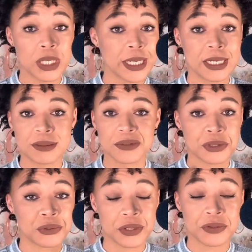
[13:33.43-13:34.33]
really
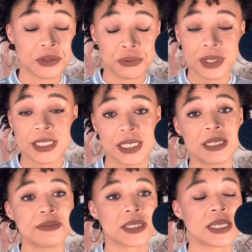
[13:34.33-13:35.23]
the 3
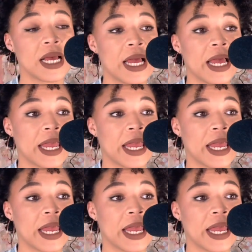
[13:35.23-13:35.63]
tips.